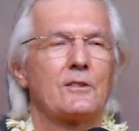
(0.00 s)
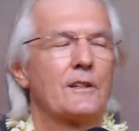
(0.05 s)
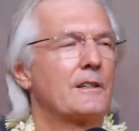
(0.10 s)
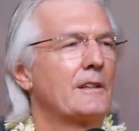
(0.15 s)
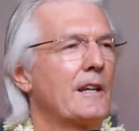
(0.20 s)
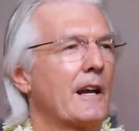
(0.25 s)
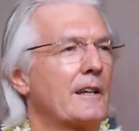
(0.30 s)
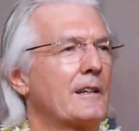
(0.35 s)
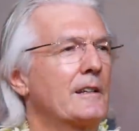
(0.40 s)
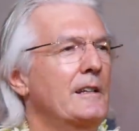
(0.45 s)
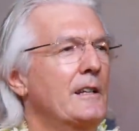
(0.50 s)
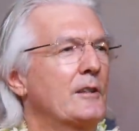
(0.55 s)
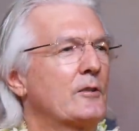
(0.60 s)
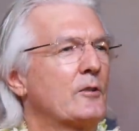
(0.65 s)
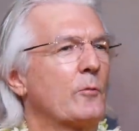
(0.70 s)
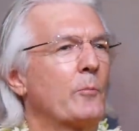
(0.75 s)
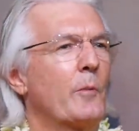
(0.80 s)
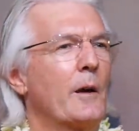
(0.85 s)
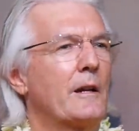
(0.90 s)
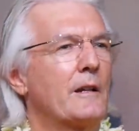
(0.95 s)
the techniques
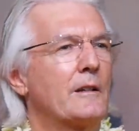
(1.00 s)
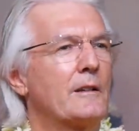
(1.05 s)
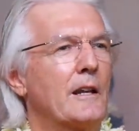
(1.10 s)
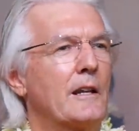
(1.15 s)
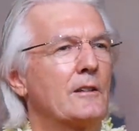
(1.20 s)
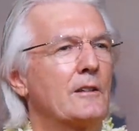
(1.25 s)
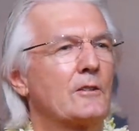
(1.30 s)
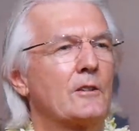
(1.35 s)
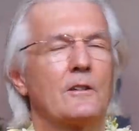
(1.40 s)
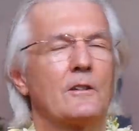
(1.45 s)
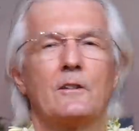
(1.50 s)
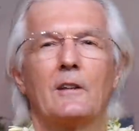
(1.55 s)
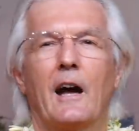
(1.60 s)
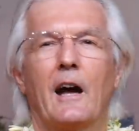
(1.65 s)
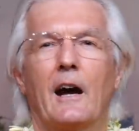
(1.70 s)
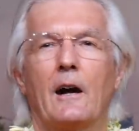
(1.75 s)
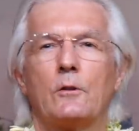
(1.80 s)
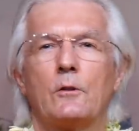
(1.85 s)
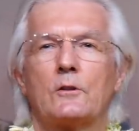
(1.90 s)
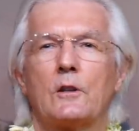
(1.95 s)
of meditation, the
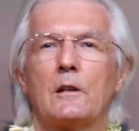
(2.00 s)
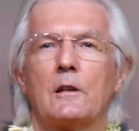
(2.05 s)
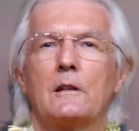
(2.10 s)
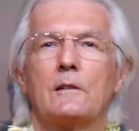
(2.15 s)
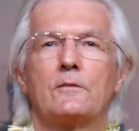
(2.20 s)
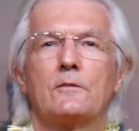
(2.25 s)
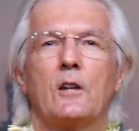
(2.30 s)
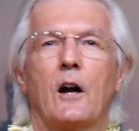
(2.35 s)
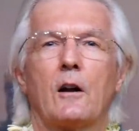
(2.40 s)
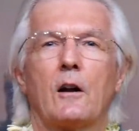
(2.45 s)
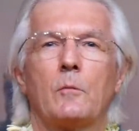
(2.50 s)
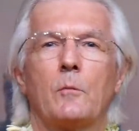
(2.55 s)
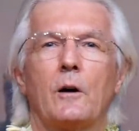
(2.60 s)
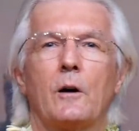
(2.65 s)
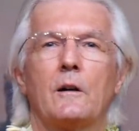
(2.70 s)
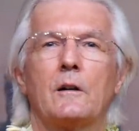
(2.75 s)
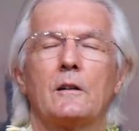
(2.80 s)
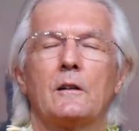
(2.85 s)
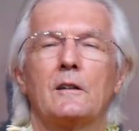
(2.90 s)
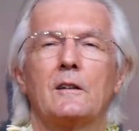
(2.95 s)
how to live
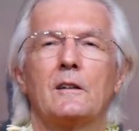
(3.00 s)
Dharma,